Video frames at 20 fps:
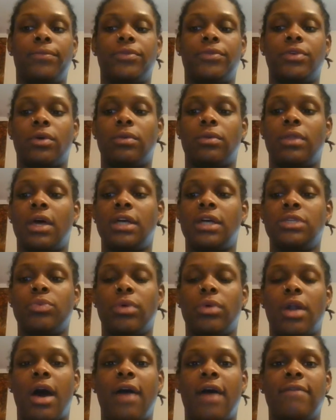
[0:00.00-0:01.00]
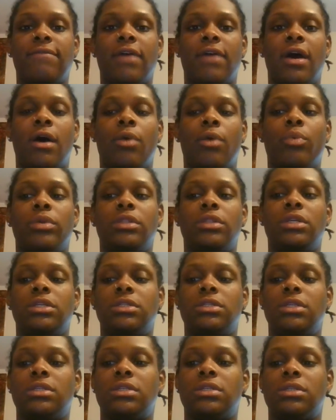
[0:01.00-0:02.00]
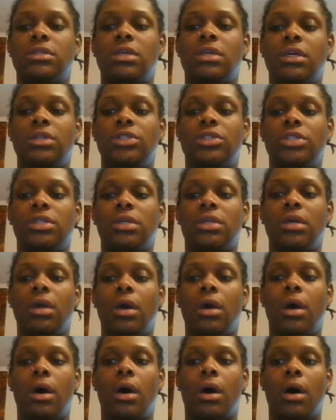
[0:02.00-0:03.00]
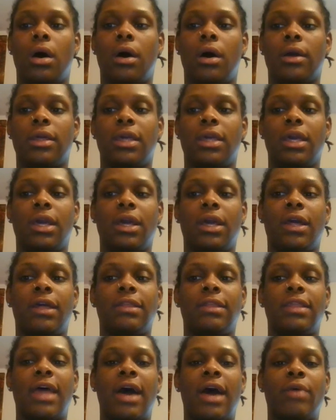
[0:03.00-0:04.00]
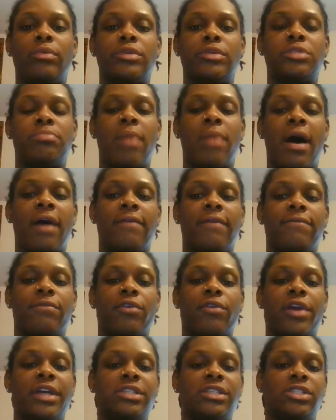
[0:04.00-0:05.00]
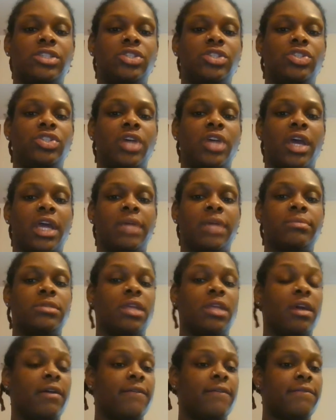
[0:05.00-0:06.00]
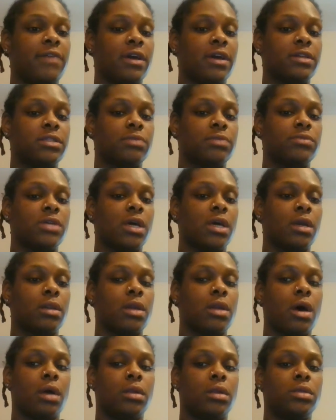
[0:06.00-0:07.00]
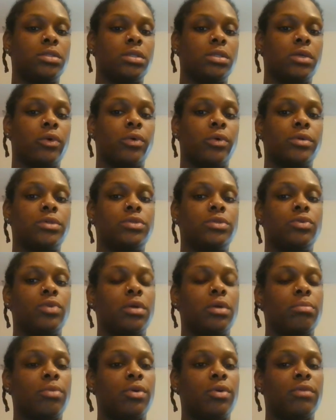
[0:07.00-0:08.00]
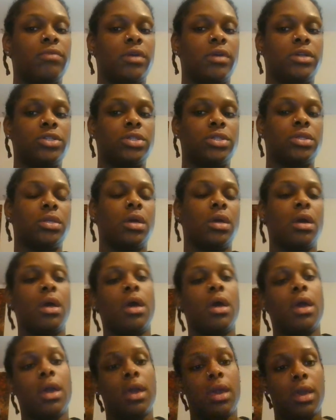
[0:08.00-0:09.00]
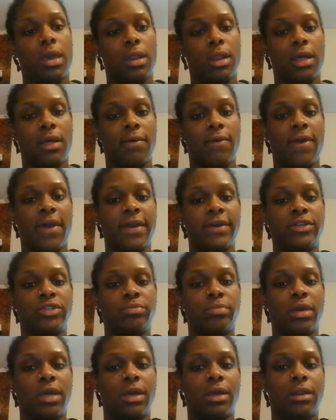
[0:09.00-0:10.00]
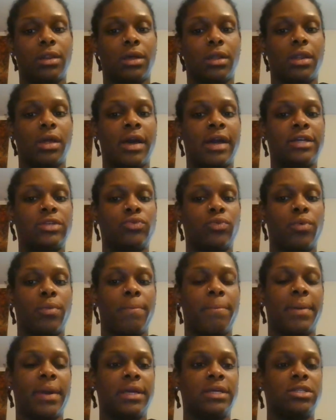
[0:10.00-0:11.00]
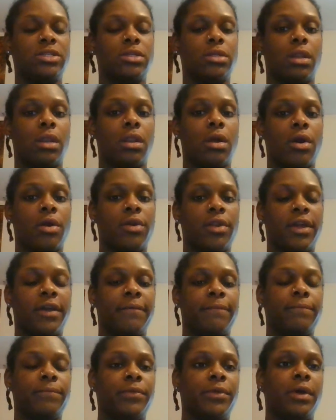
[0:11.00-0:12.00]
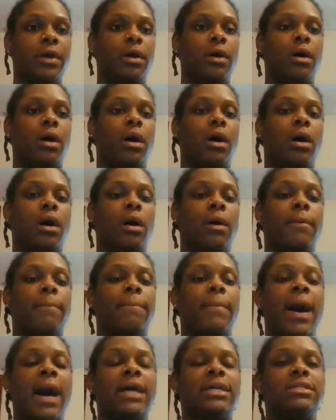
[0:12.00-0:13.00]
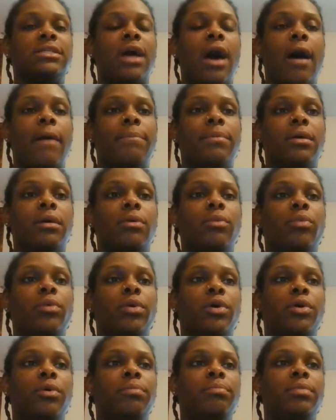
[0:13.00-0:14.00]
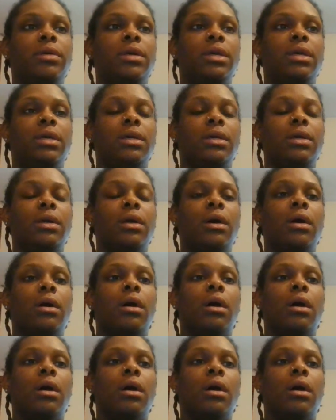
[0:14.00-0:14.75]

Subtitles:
So that's what I found with his dissertation. Again, that was by Francis James, The Effects of Technology on Student Motivation and Engagement in the Classroom-Based Learning. My topic will be